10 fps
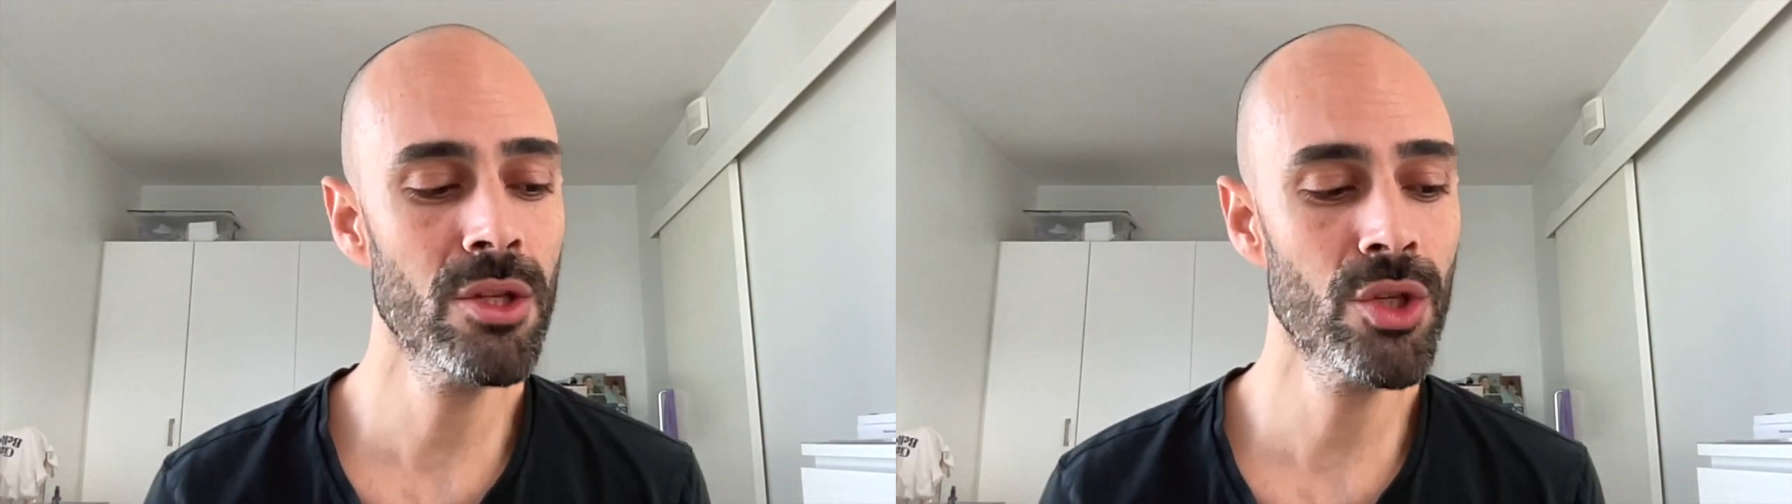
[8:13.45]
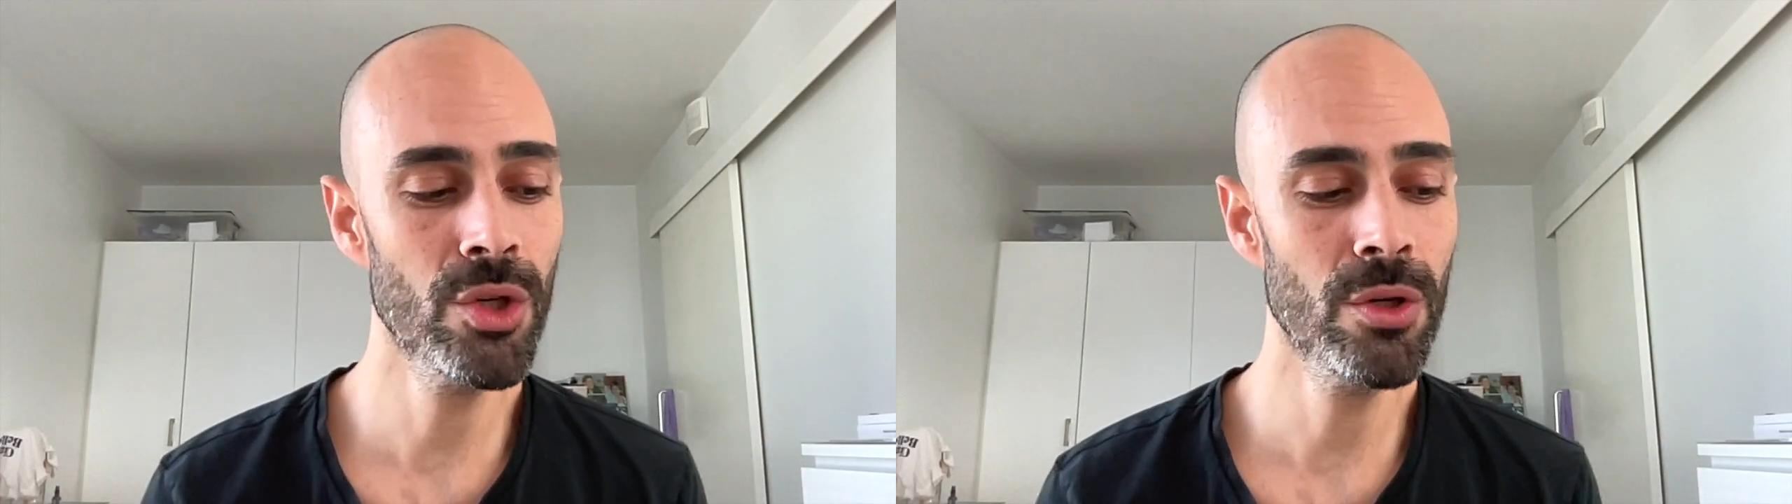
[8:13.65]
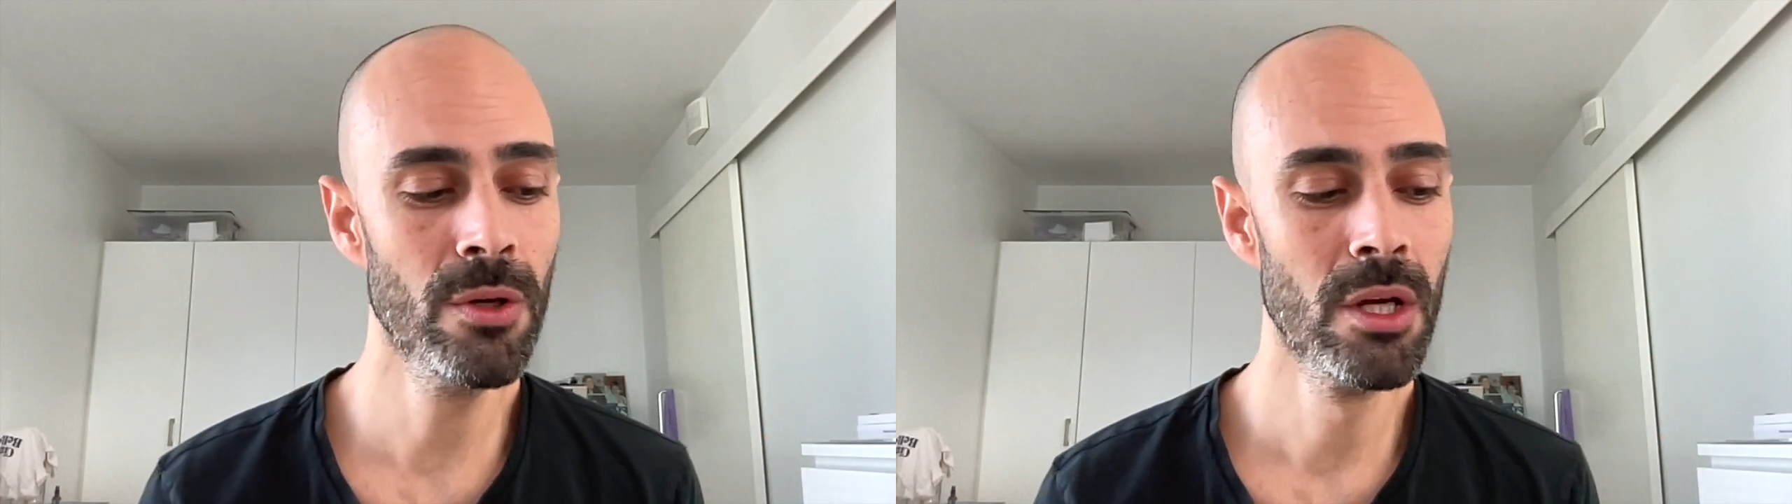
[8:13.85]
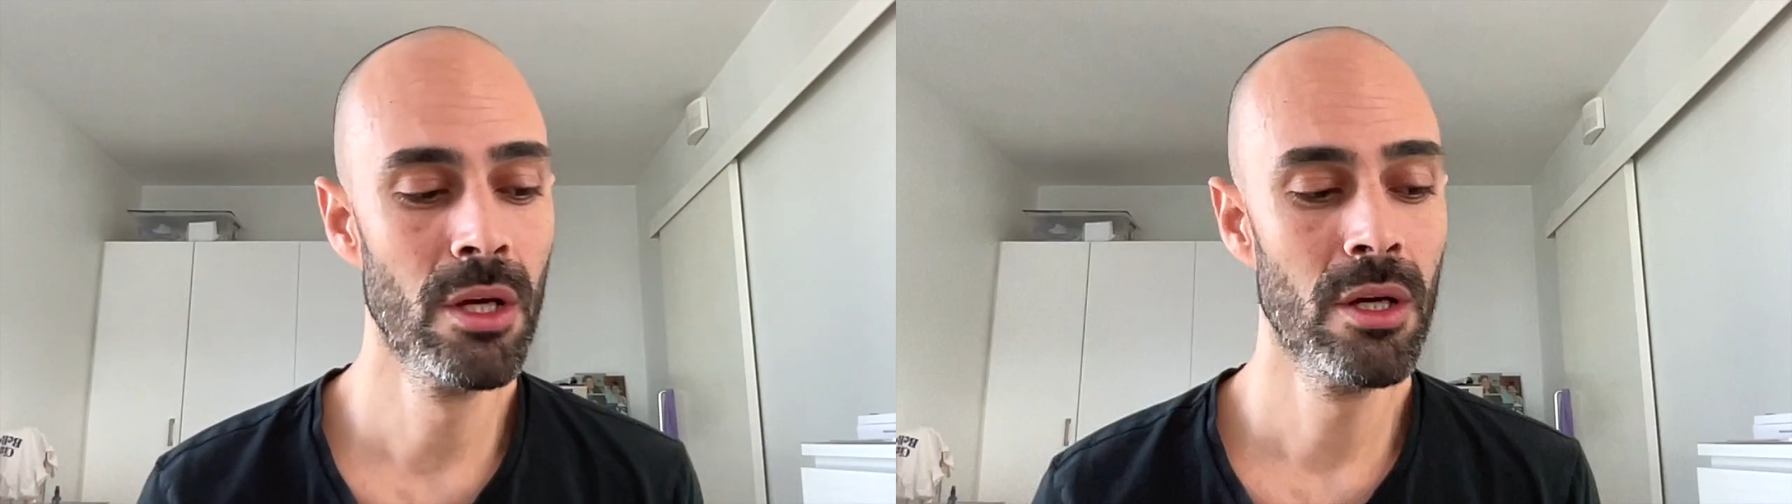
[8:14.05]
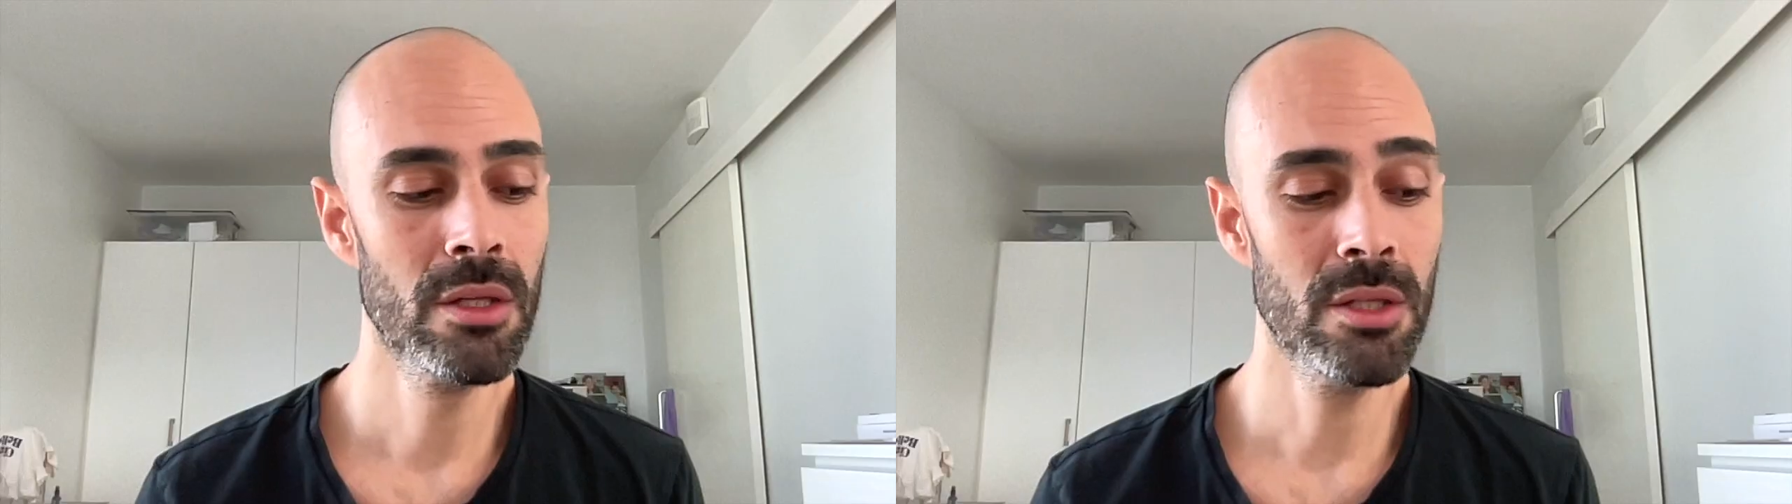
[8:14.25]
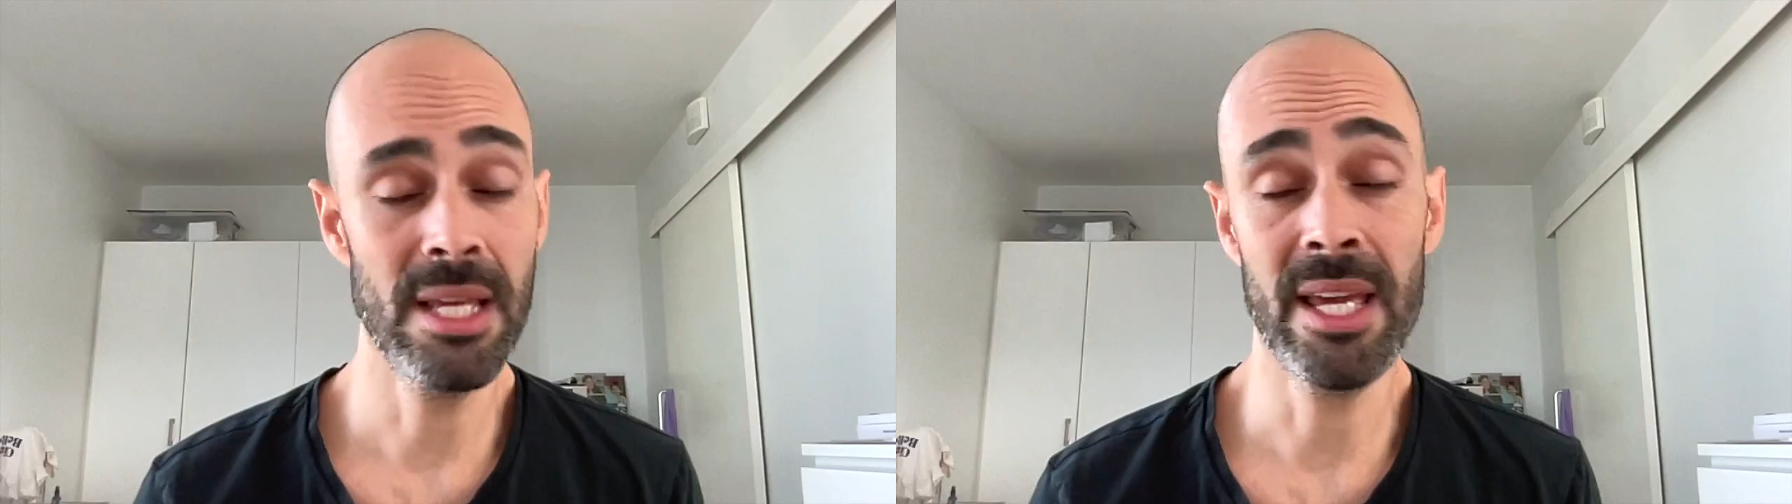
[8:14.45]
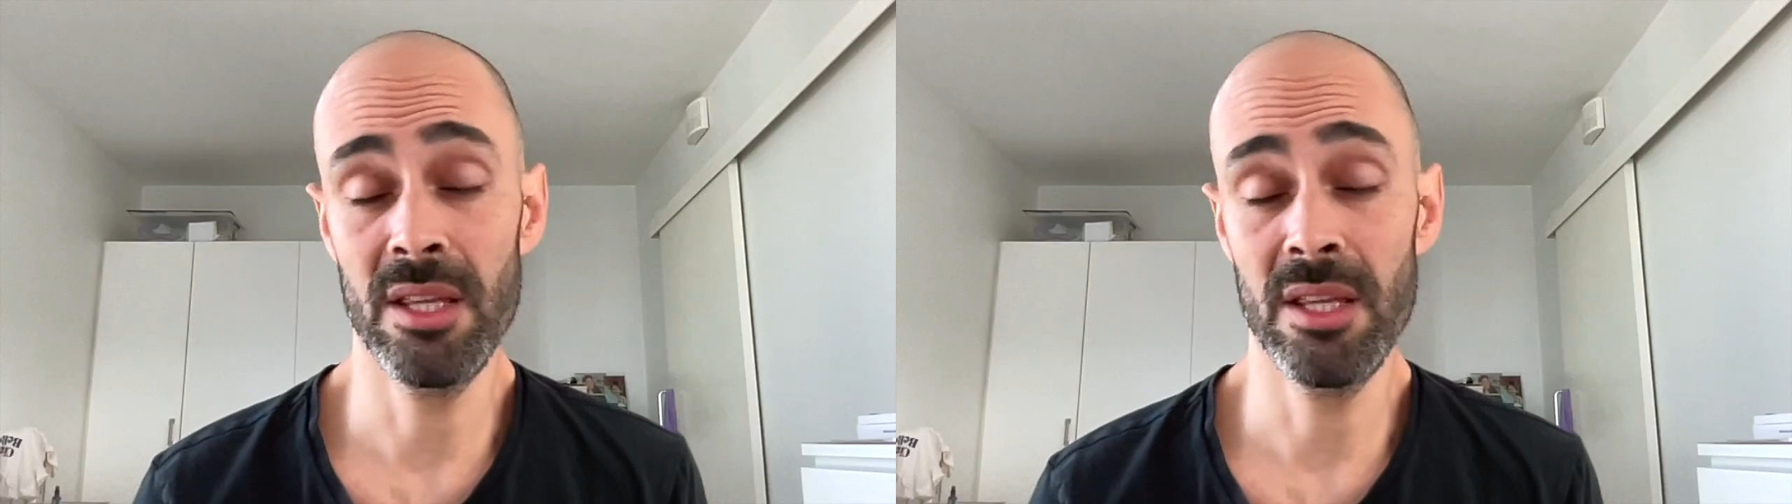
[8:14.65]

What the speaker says: to take